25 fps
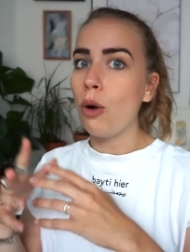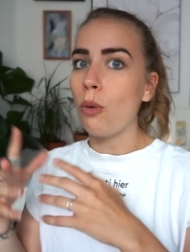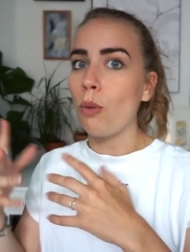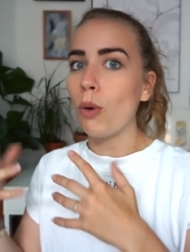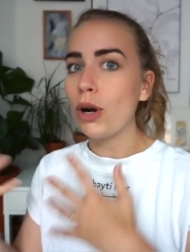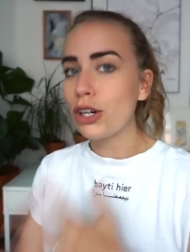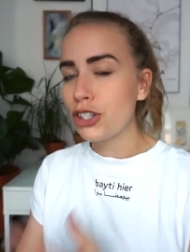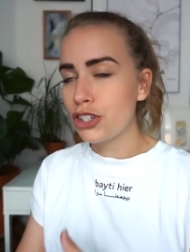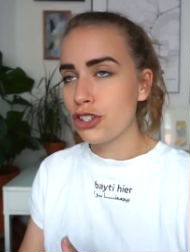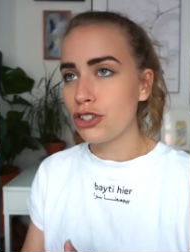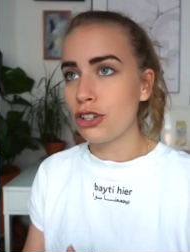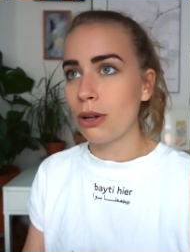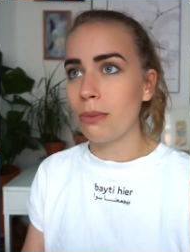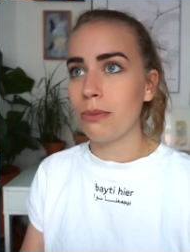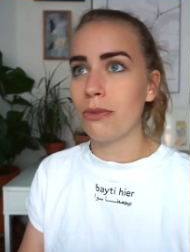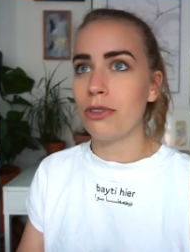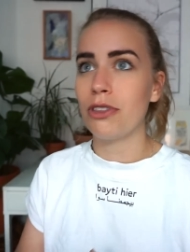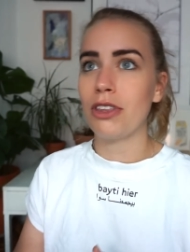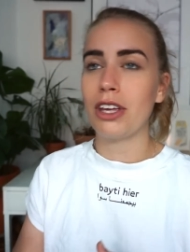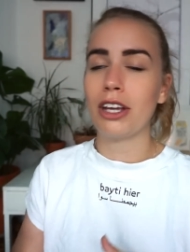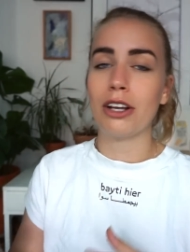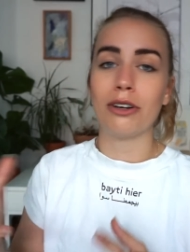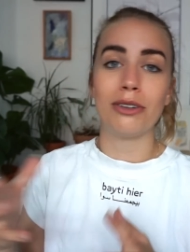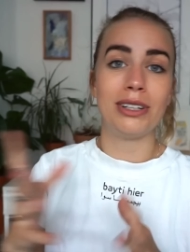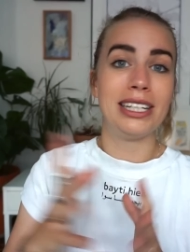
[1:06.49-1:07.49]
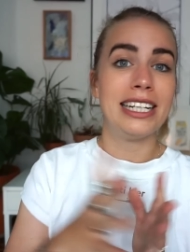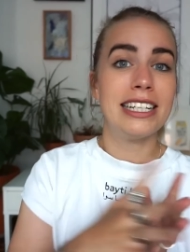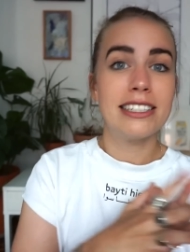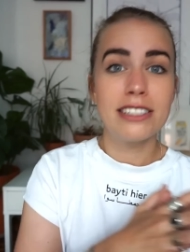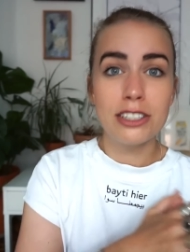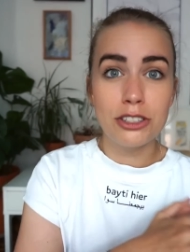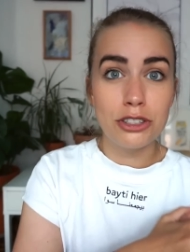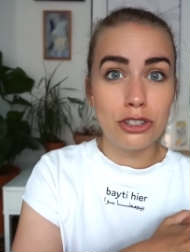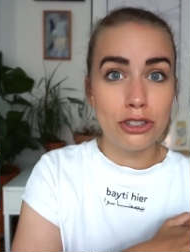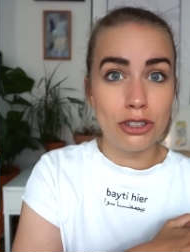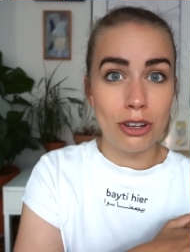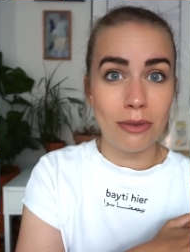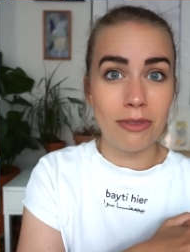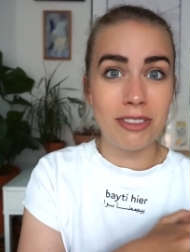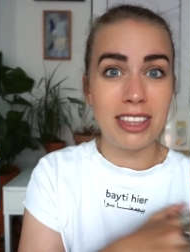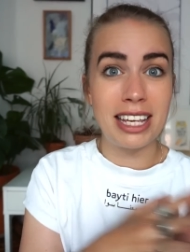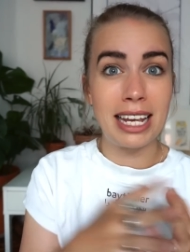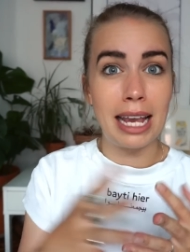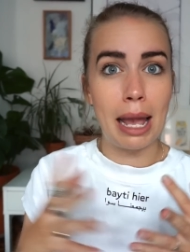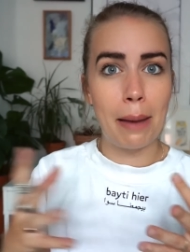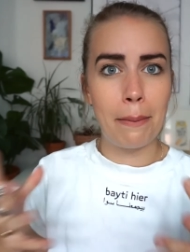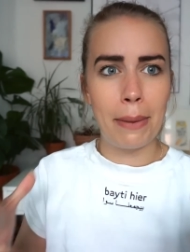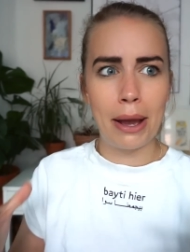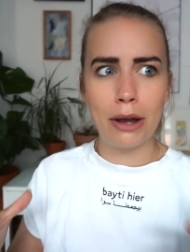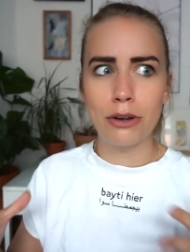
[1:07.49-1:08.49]
watch something or listen to
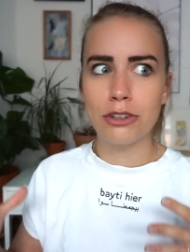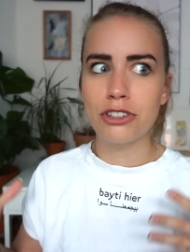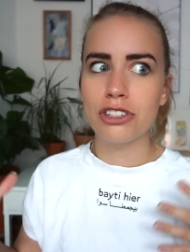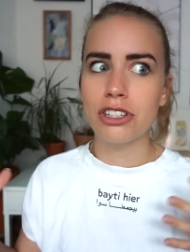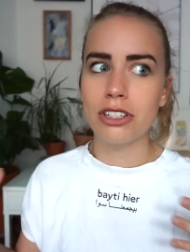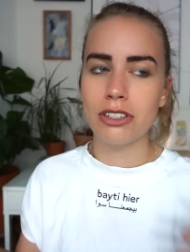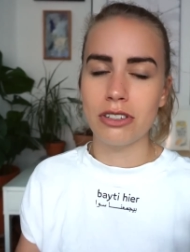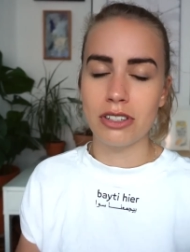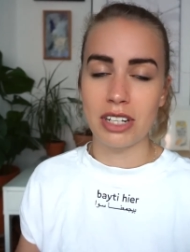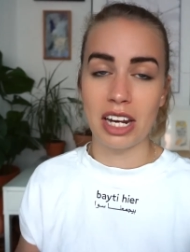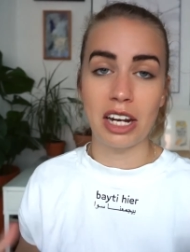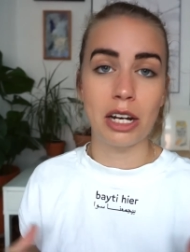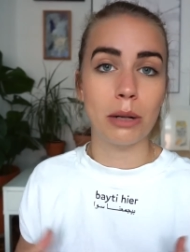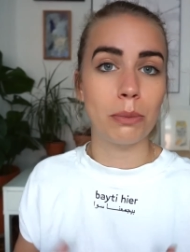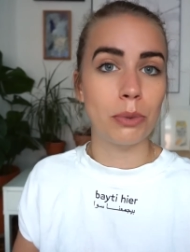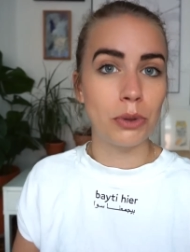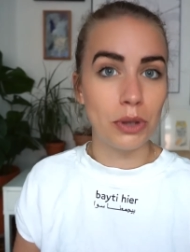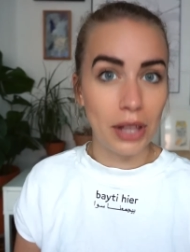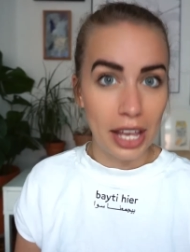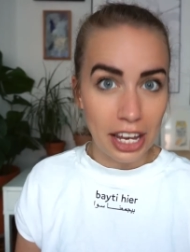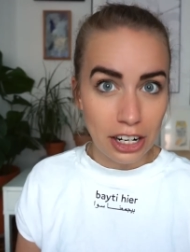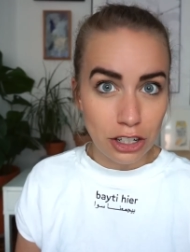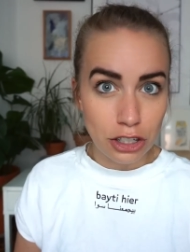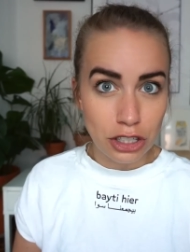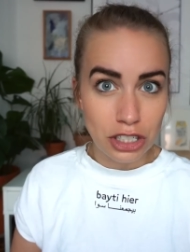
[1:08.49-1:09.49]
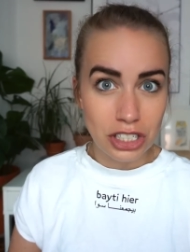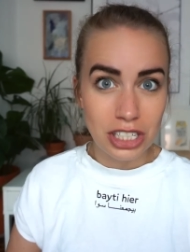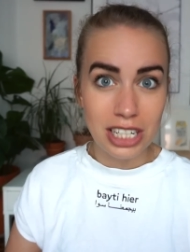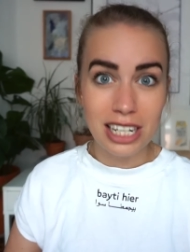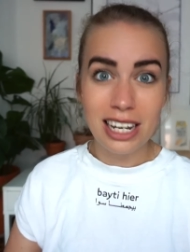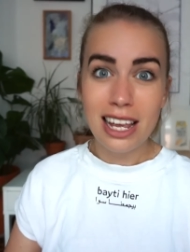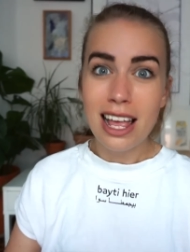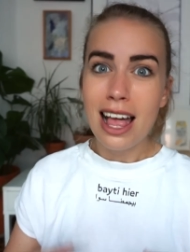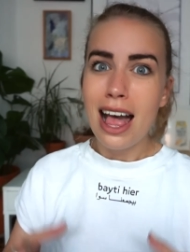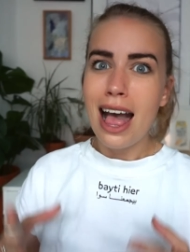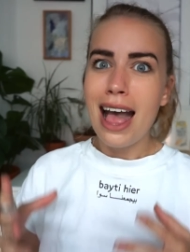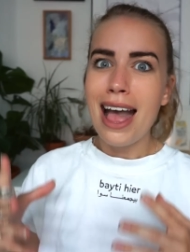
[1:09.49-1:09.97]
something about sustainable energy,